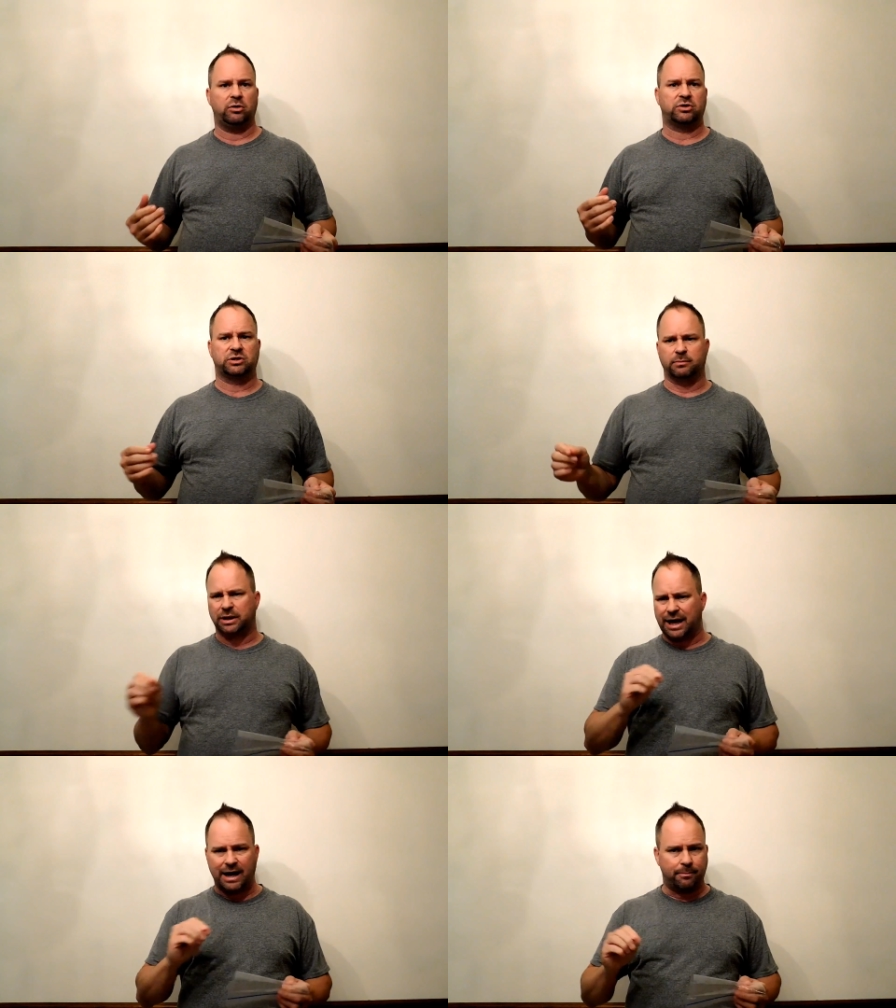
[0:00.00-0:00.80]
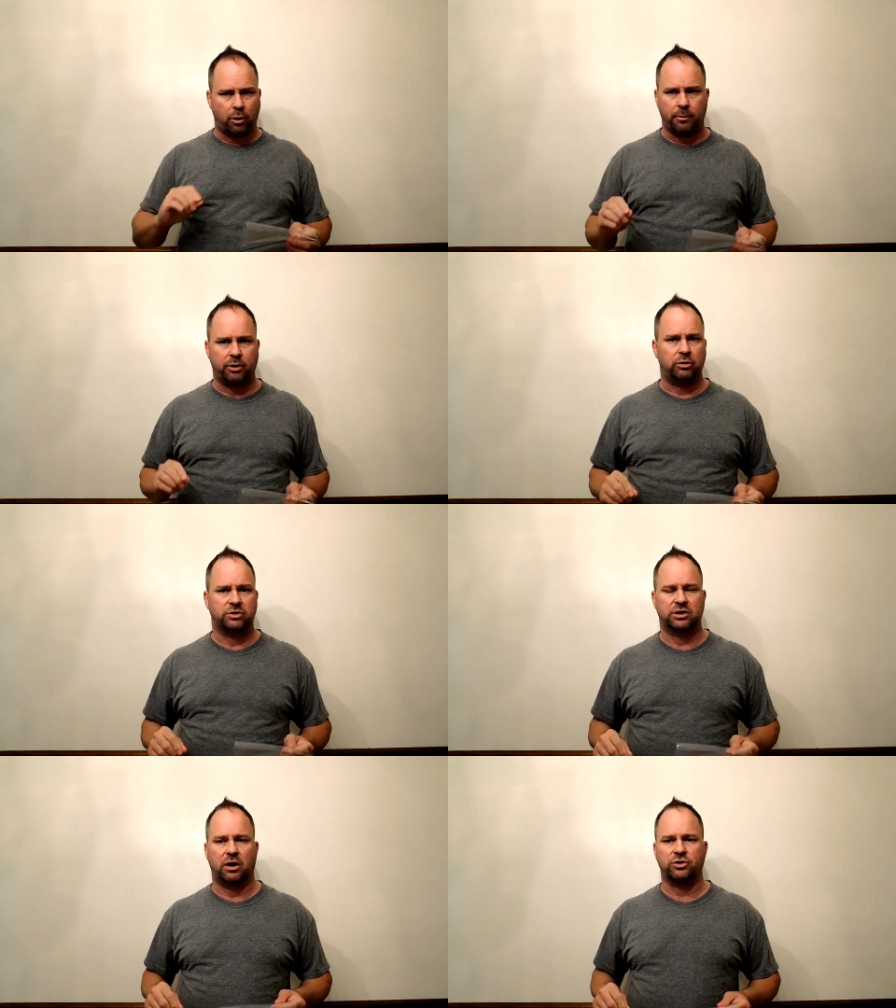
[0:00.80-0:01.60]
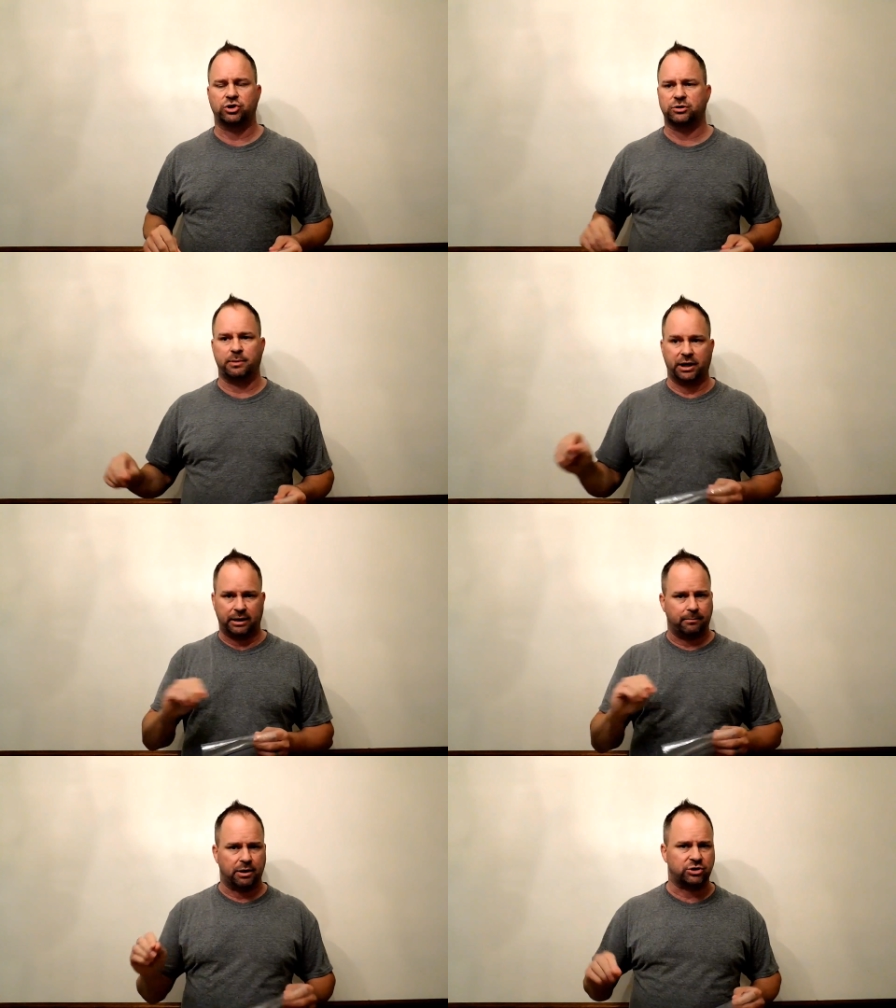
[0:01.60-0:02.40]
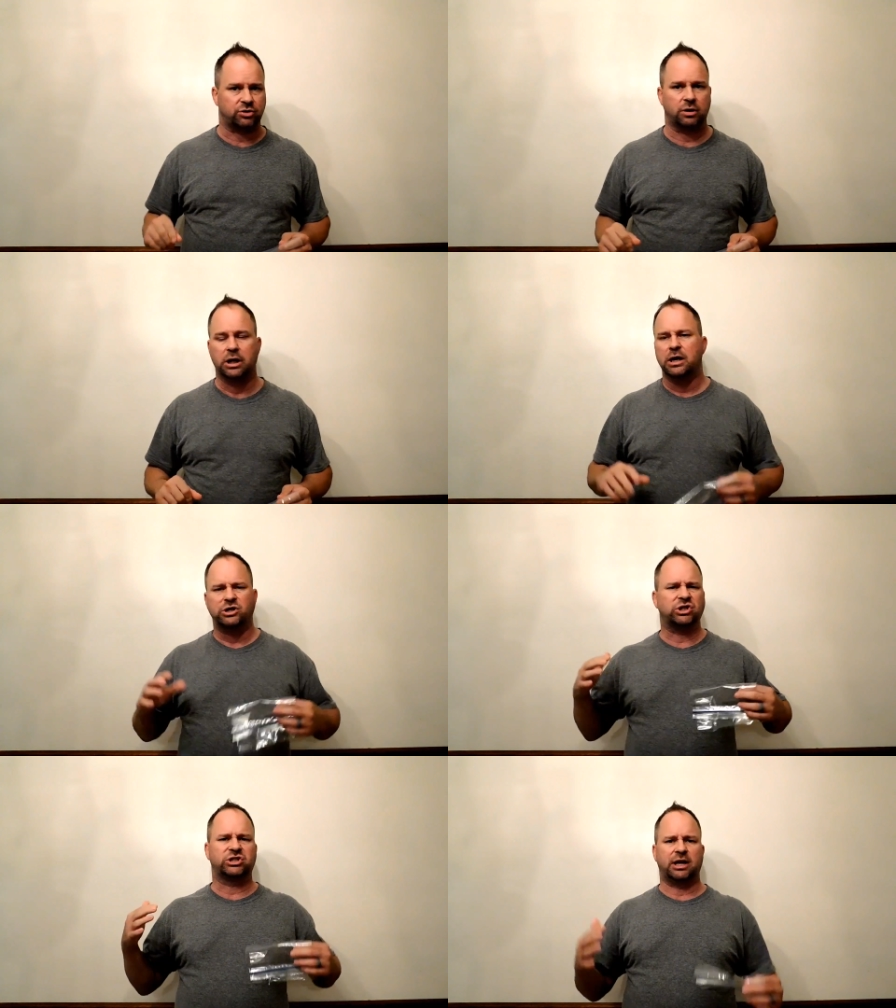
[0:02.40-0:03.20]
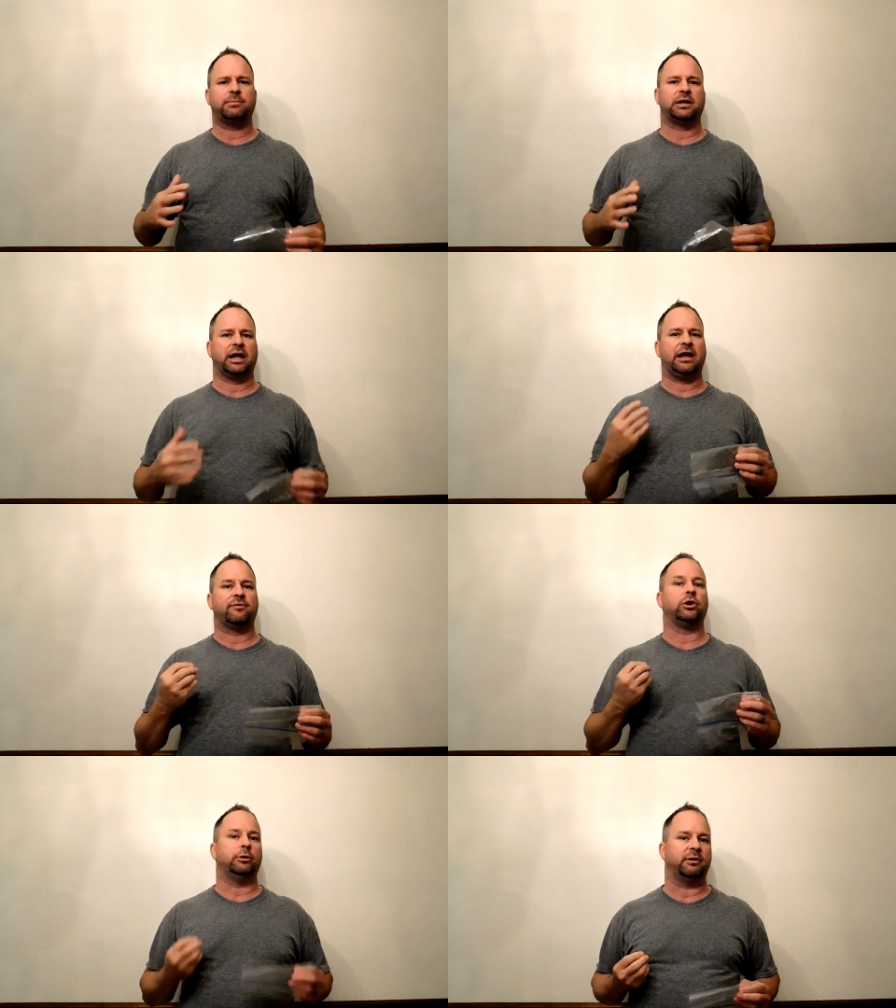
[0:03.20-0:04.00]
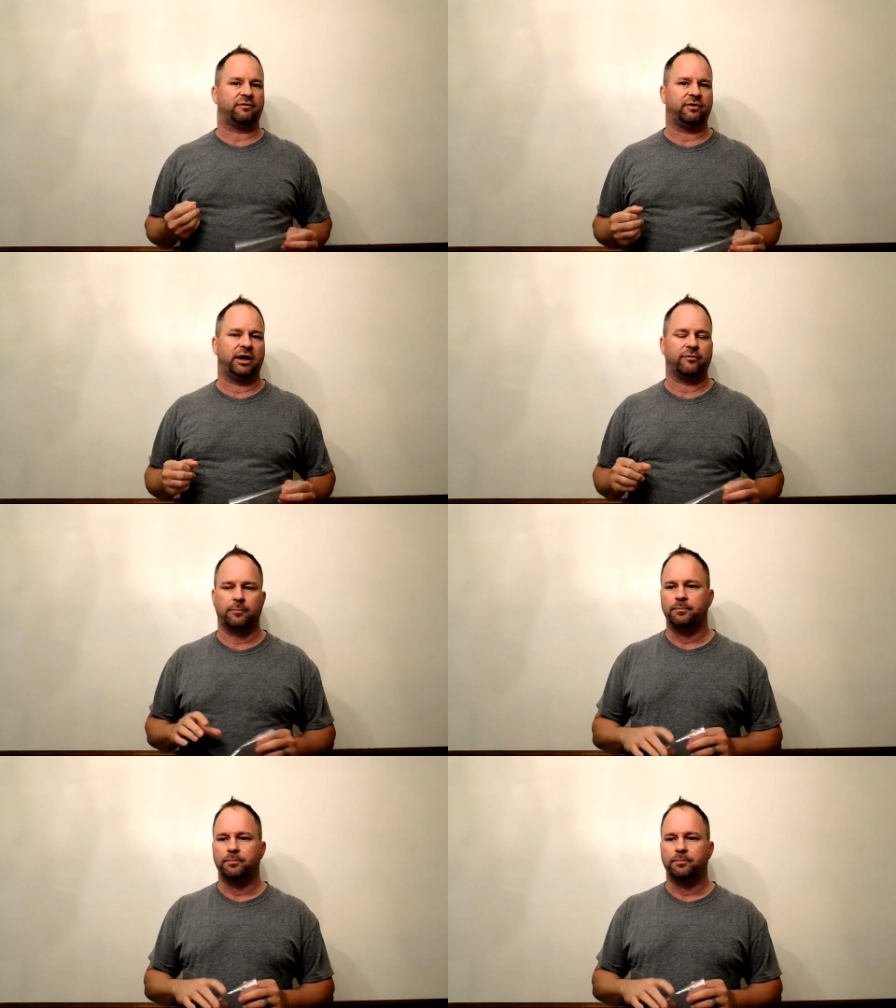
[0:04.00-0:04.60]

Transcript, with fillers: some light barbecue sauce or some honey mustard, just something to give it a little bit of flavor.